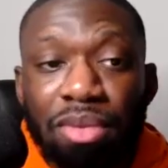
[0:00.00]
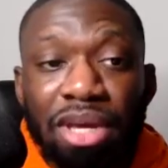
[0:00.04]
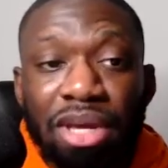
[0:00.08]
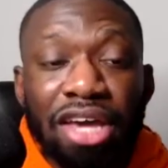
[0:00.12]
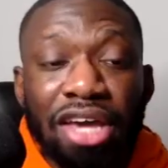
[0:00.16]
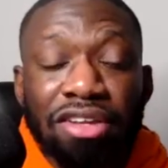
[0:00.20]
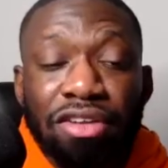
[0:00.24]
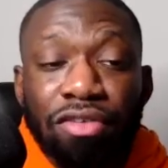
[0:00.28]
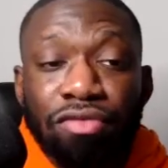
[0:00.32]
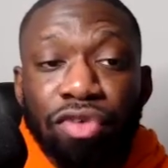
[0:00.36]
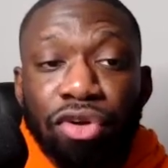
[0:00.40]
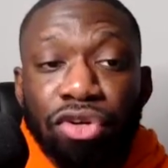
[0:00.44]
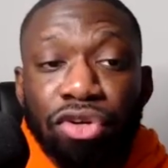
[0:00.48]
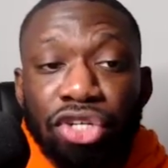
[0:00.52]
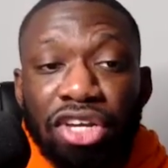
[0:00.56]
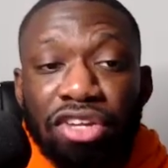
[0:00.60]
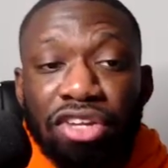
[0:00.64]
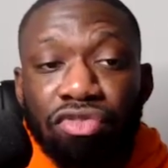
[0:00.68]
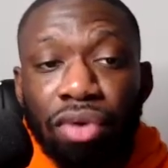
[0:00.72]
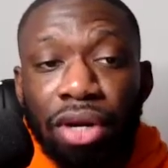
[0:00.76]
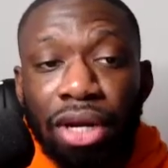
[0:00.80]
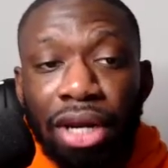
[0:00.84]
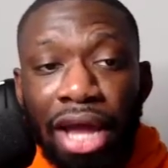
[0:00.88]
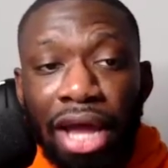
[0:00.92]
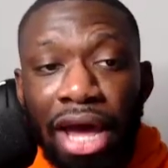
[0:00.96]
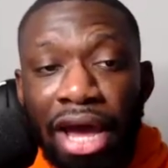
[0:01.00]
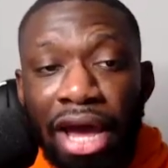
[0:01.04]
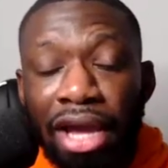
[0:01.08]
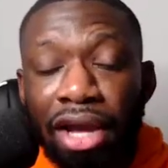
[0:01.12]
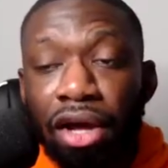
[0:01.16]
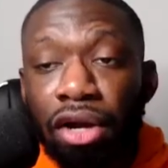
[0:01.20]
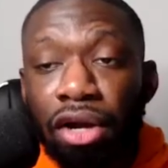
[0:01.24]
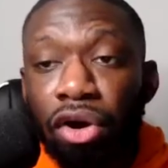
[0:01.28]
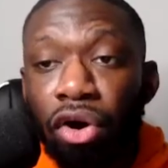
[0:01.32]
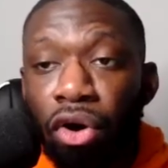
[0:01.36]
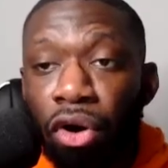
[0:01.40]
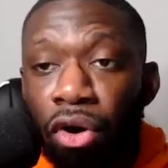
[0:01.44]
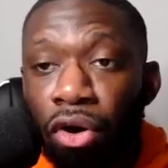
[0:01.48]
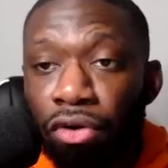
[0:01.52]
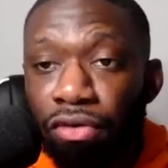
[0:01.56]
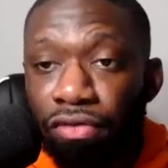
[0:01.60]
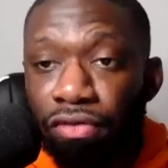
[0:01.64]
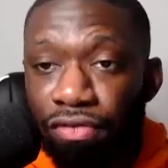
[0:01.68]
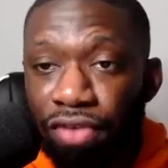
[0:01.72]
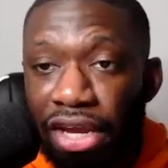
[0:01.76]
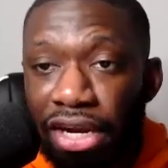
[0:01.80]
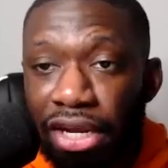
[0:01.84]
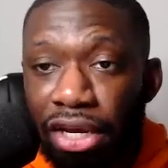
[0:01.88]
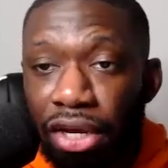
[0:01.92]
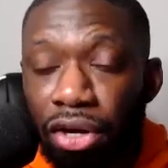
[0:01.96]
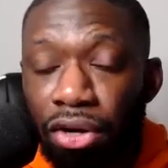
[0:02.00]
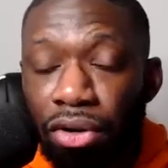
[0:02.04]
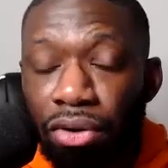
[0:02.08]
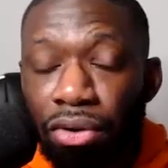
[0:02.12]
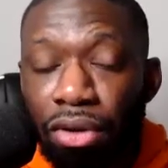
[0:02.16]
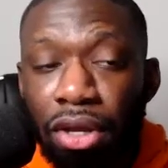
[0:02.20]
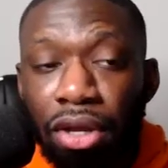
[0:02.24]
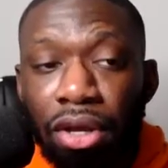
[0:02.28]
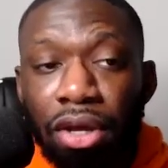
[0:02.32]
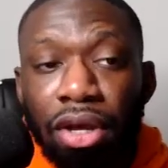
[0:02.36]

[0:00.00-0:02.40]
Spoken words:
Because if you're just relying on an old video